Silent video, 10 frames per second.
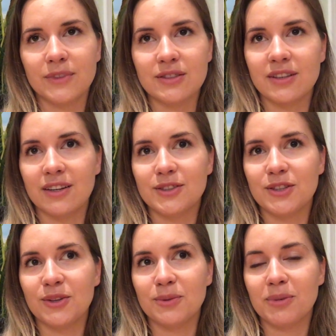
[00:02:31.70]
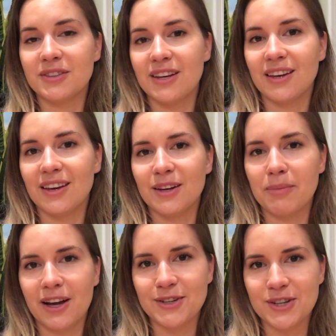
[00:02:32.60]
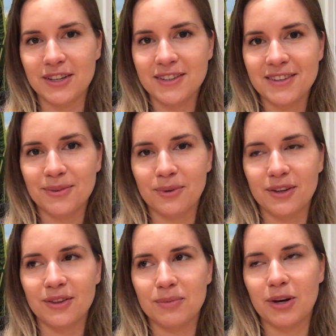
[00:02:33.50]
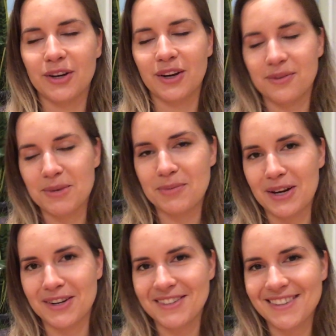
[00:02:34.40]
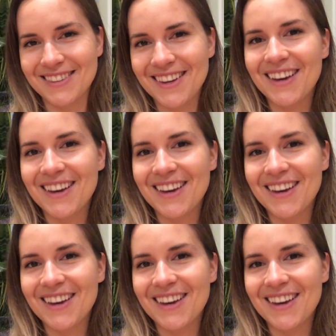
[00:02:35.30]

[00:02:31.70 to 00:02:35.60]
decided to partake in a pageant with the prodding of my parents,